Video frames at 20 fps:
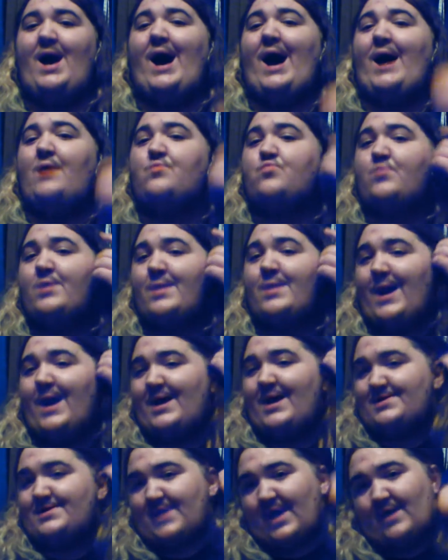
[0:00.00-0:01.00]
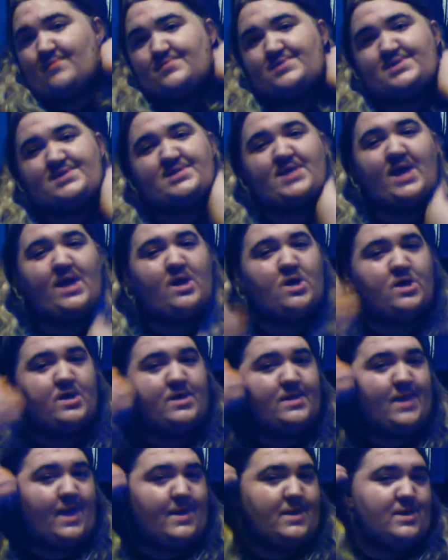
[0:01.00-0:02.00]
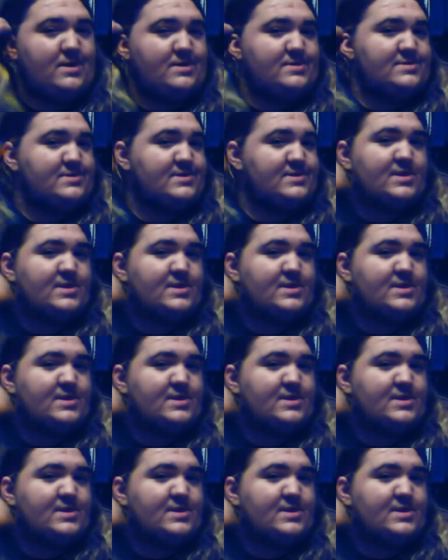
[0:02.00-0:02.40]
I realize how scary that is.